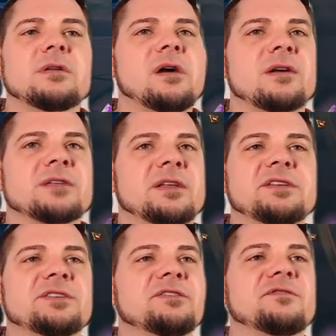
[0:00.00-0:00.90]
I was like, he
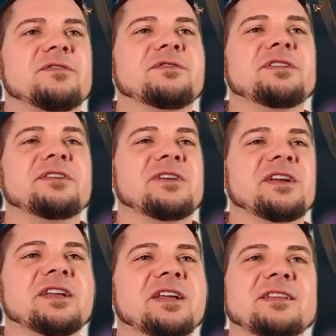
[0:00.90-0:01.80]
should have, if I
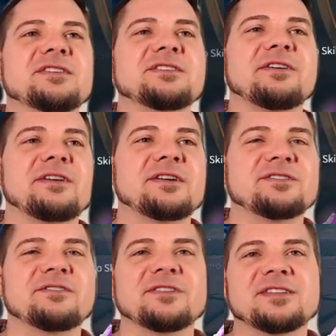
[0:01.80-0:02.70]
didn't get a legendary, I should
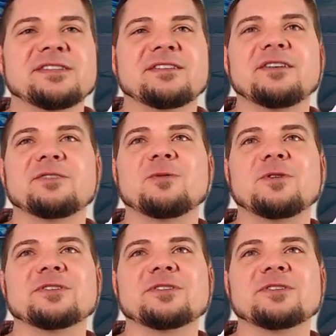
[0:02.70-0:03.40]
have at least gotten Walder